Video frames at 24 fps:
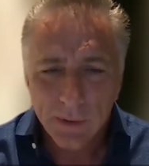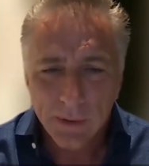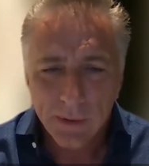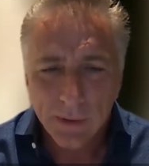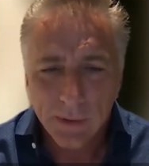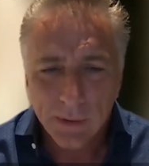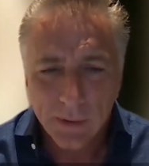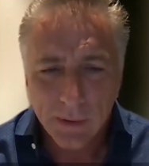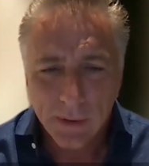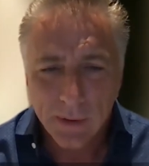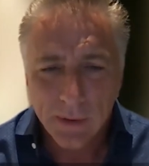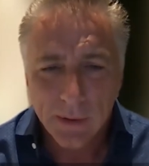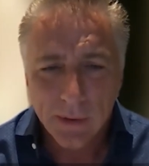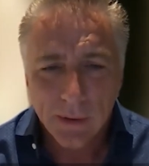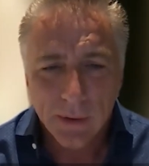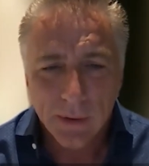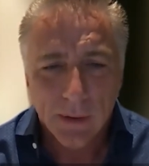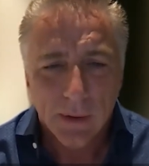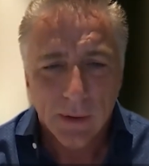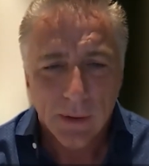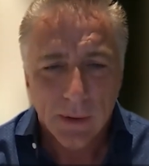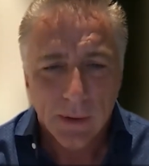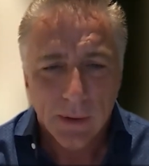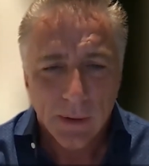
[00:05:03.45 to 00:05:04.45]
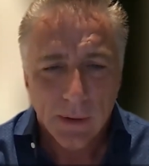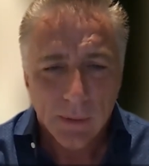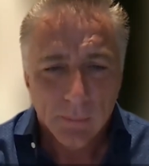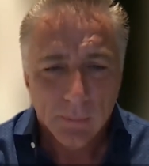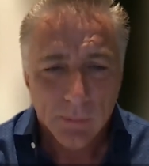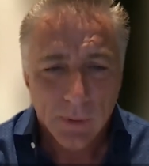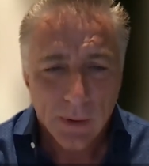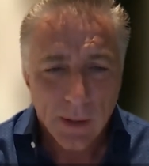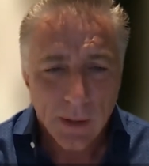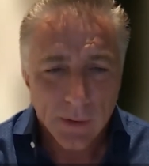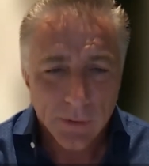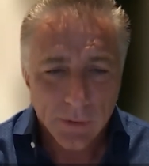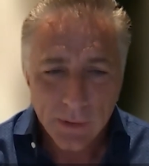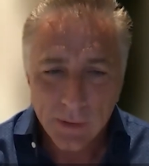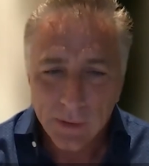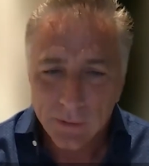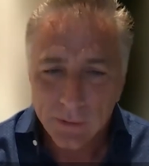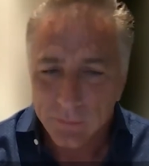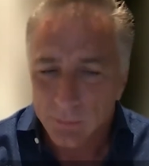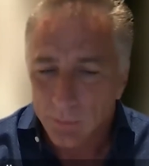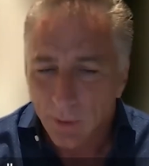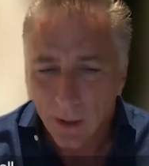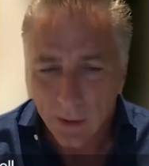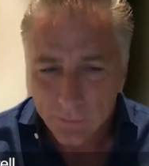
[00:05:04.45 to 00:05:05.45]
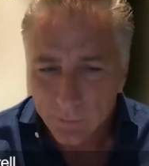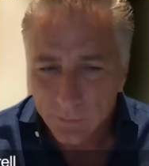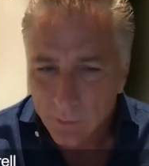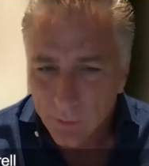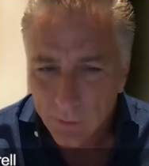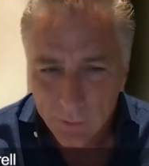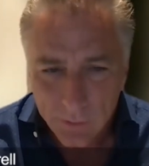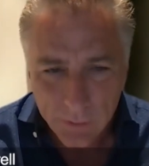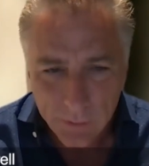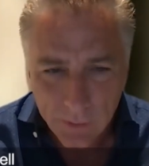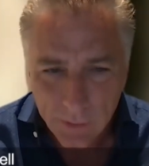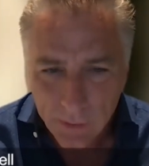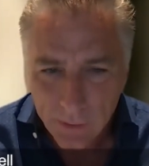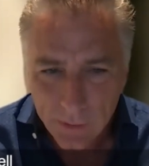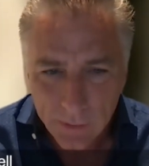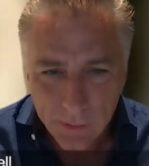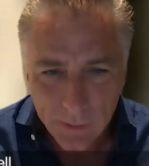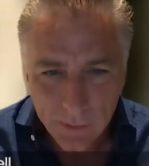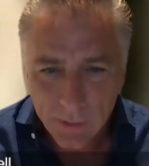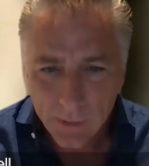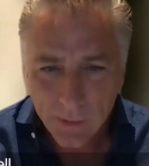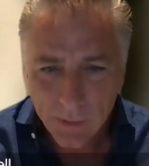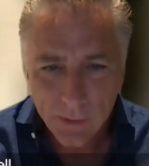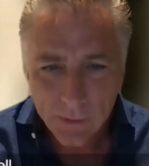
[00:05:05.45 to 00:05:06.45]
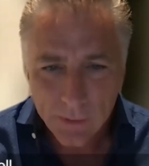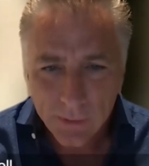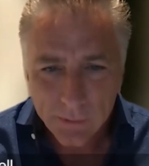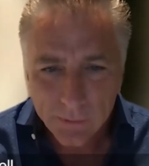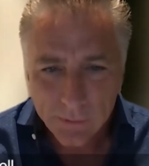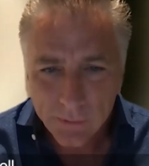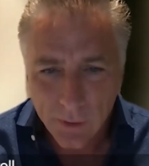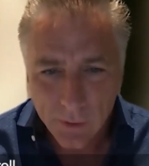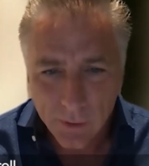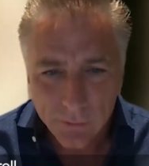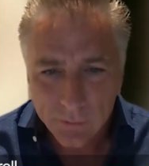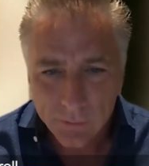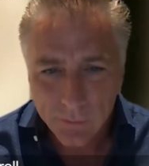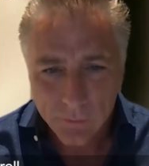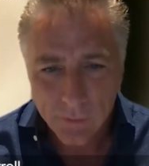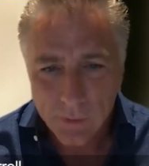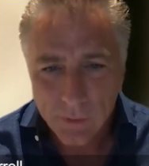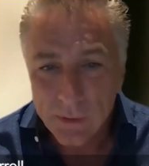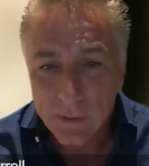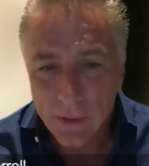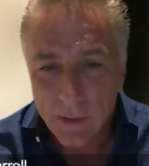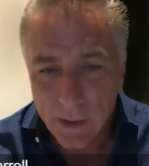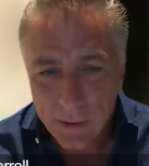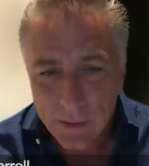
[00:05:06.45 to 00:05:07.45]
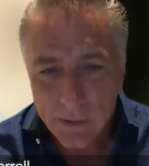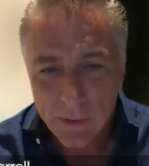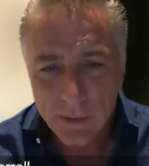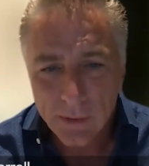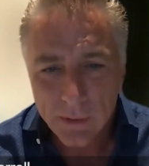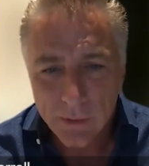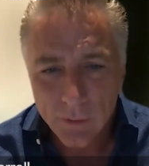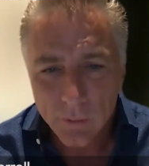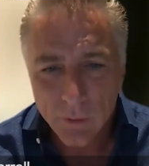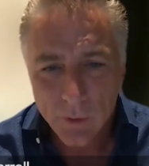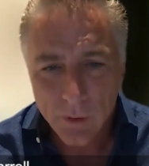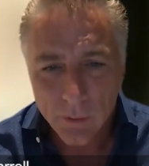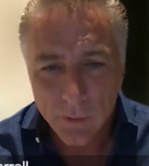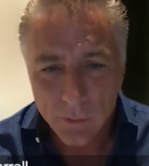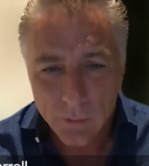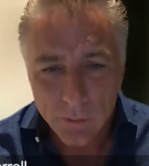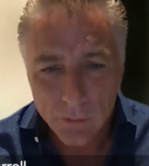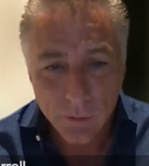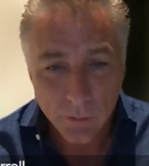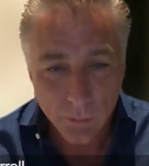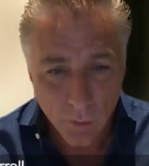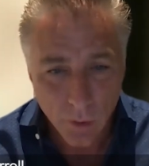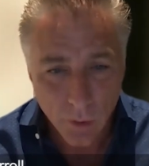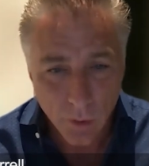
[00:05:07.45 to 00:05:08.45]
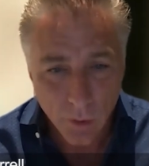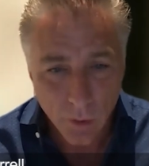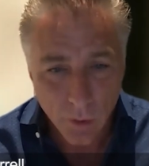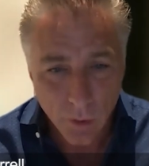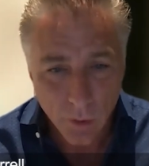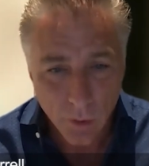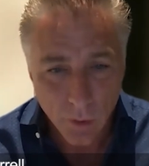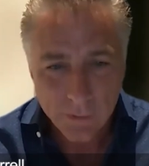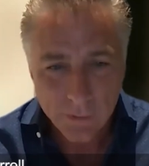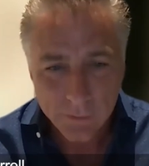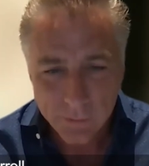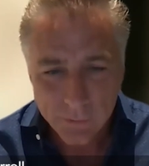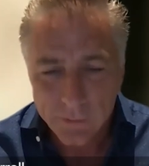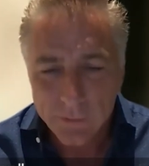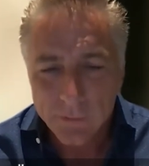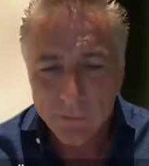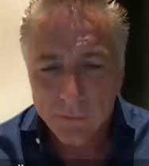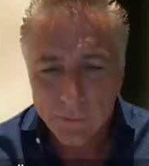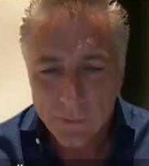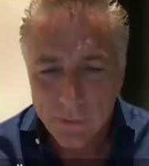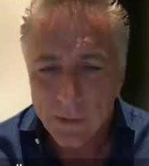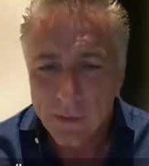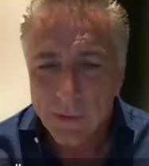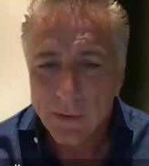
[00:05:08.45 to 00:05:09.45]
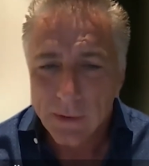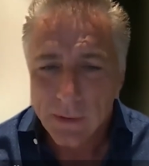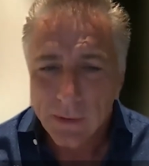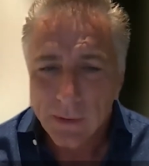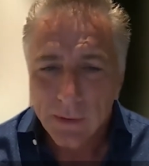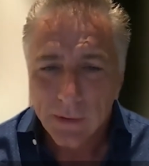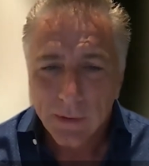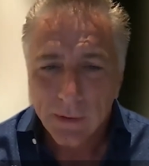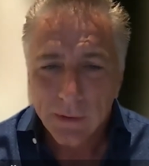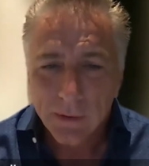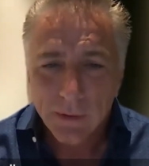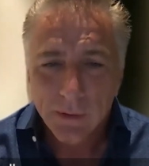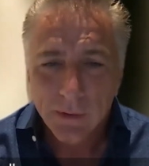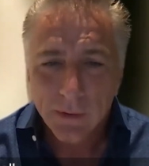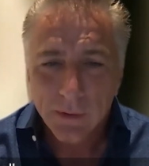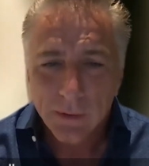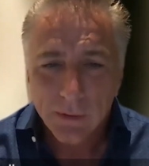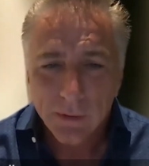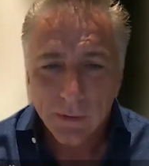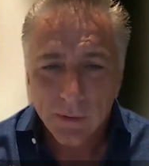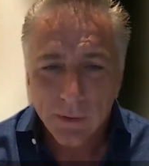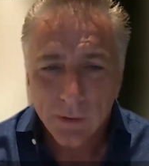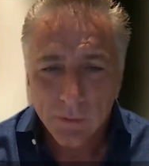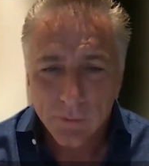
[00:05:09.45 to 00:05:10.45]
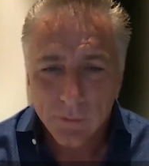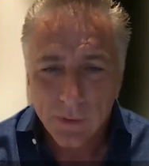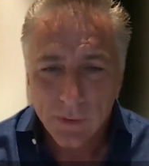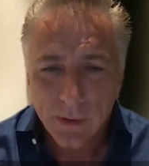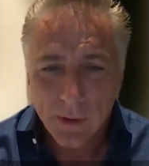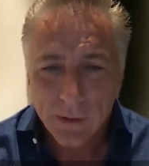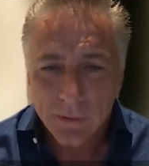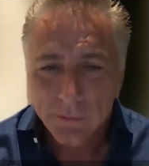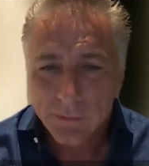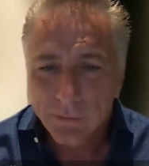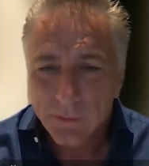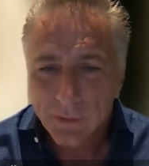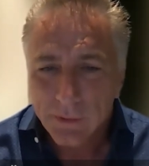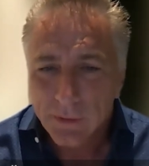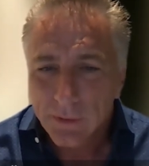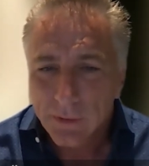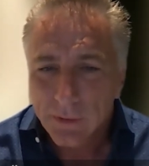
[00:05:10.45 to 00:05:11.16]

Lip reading: And but I think it's possible, and it's also very likely that we'll do more acquisitions over the next